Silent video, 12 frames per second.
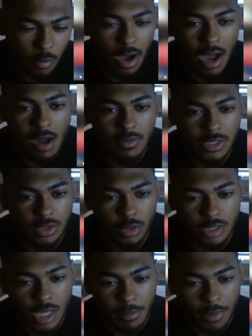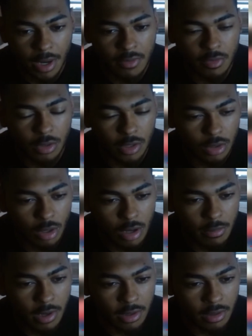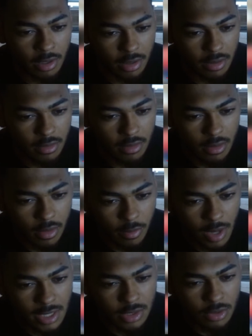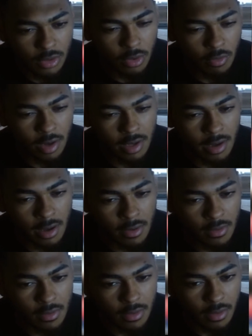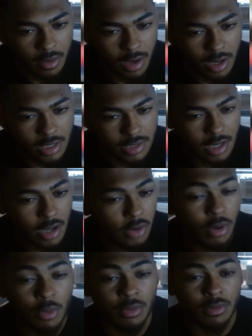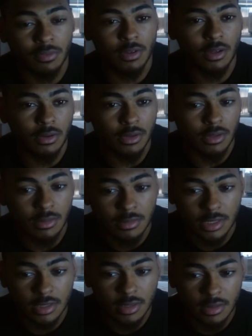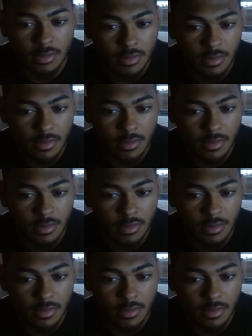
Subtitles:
I obviously noticed that, but I never really thought about it. Like, why is it all gray now? I just kind of went with the flow, you know what I'm saying?